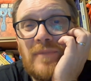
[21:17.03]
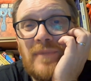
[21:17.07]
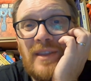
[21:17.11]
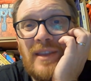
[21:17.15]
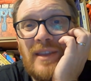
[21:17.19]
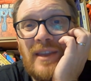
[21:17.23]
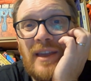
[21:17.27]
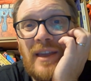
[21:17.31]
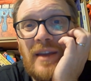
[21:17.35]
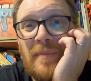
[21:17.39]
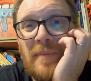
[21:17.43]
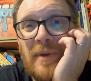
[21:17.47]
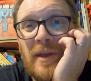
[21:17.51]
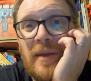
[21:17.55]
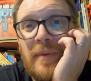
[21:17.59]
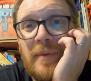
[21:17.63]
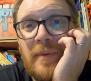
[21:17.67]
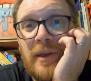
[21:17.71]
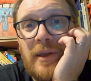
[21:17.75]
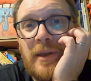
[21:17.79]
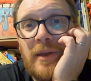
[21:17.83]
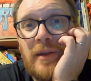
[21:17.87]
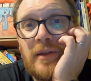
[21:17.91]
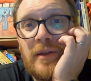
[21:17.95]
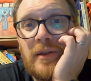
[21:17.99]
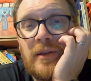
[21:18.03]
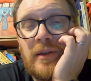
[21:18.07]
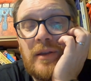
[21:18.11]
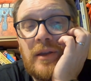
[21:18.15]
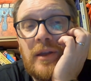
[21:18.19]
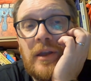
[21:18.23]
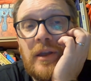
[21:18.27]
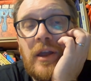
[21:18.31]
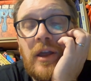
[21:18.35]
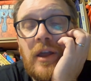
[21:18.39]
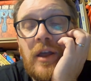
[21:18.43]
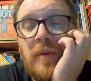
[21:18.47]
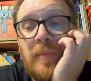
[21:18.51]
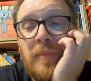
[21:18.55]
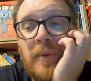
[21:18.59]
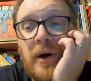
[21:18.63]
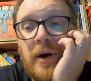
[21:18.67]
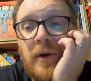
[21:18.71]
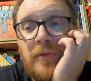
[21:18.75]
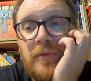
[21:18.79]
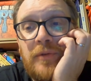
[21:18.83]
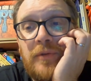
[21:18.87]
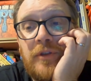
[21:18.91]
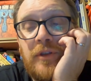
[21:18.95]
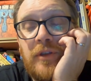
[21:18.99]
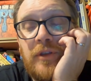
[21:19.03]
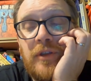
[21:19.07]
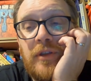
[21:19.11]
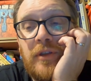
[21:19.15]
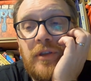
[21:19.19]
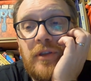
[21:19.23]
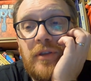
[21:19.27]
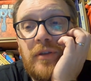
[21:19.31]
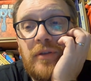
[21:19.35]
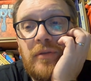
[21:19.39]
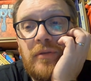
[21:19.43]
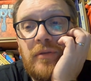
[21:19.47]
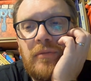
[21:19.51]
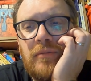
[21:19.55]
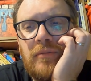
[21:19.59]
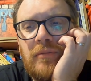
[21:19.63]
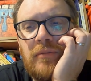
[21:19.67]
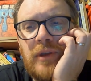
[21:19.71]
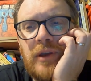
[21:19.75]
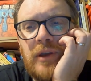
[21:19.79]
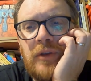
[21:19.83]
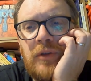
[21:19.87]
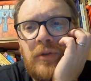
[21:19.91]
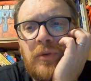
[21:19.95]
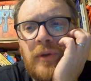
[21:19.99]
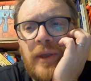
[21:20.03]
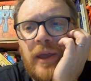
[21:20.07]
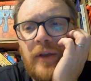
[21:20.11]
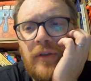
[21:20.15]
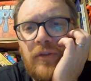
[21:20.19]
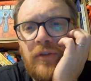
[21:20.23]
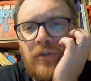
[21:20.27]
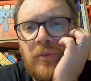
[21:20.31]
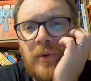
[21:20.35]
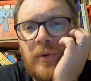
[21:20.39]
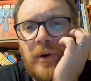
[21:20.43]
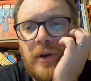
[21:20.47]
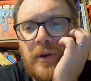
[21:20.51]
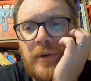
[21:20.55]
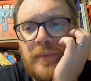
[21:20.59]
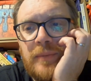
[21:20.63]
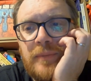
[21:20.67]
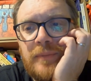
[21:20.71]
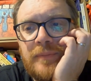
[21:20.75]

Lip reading: Yeah, maybe. But I'll do an extra one.